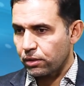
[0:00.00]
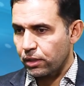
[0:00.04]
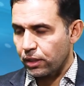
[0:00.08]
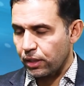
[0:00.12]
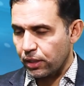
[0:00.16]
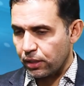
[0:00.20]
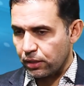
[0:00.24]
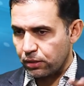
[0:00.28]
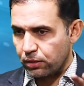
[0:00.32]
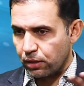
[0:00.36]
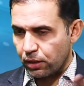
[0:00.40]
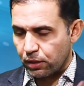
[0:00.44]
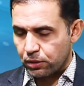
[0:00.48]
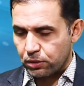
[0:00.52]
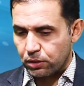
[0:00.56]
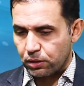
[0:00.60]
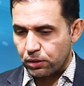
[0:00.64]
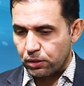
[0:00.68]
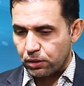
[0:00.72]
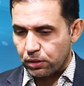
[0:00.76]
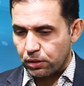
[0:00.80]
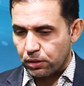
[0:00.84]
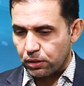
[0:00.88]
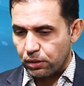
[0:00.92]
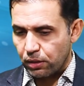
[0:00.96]
the
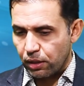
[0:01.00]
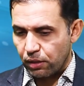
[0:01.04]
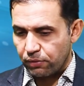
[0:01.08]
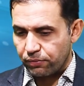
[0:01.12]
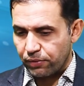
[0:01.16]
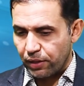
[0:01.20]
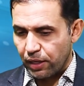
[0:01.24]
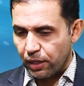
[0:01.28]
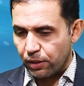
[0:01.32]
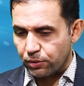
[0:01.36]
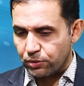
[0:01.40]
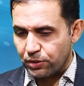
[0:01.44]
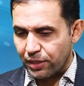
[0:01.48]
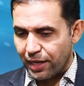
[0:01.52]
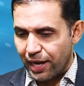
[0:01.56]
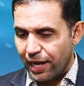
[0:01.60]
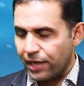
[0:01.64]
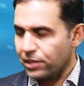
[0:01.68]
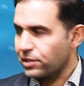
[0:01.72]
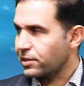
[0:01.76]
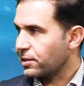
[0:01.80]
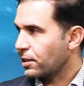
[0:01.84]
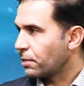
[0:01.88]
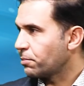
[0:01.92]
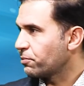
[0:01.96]
architectural of the house
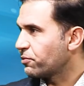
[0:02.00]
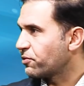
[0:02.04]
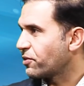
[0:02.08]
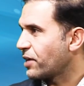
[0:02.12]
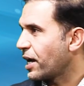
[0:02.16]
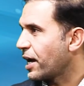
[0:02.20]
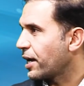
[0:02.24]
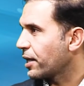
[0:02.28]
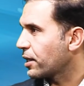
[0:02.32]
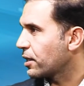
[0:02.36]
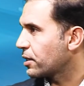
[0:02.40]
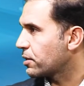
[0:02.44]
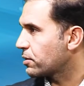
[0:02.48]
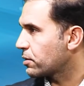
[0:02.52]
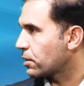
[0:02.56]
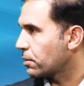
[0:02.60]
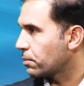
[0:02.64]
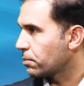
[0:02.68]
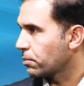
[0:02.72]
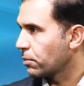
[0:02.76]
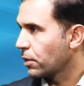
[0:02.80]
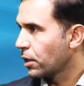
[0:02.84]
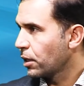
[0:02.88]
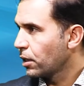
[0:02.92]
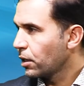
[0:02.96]
has some valley,
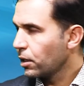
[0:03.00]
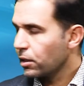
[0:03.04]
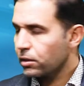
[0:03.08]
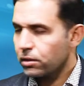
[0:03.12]
some